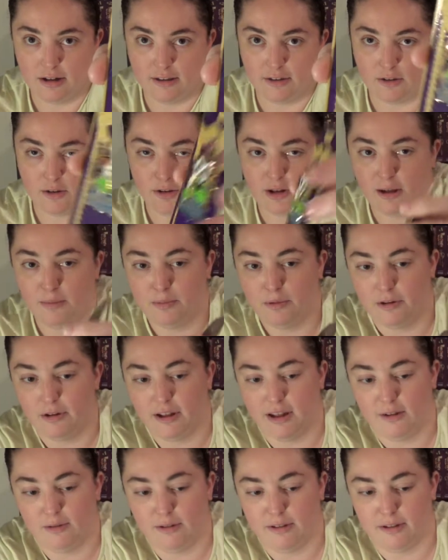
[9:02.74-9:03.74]
as Oogie
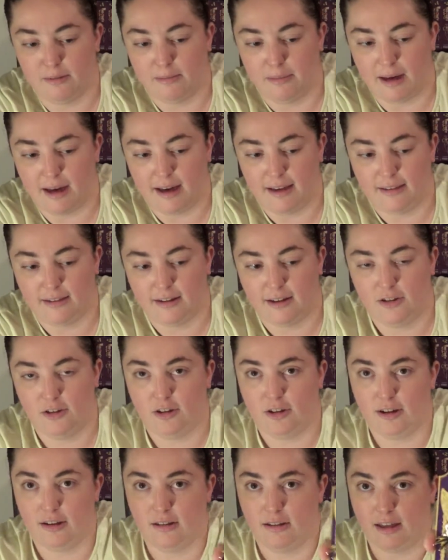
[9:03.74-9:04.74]
Boogie with a mask and you
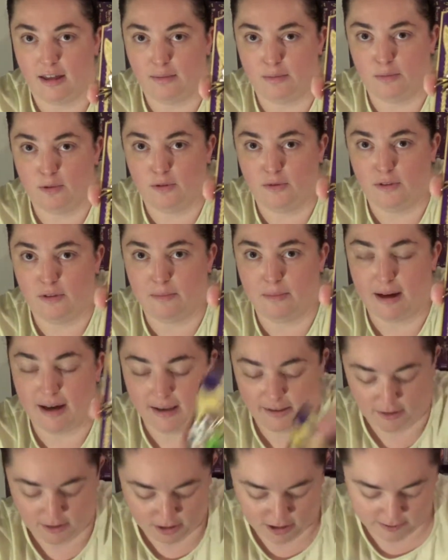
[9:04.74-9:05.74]
can like move the
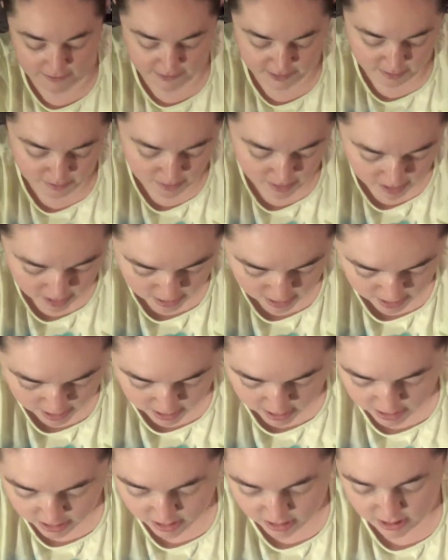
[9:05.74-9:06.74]
mask off him.
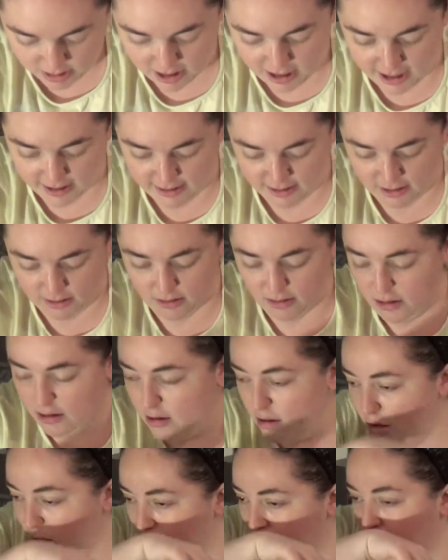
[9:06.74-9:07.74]
And
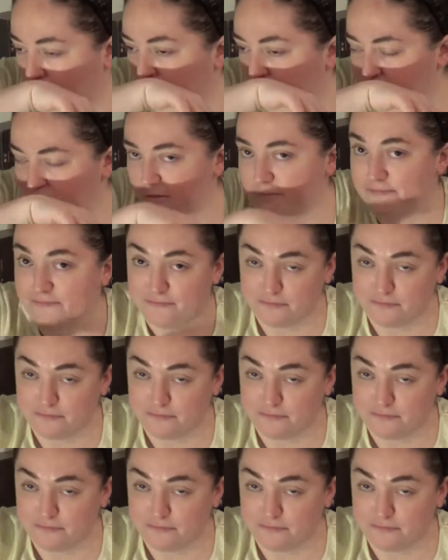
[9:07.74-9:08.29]
then,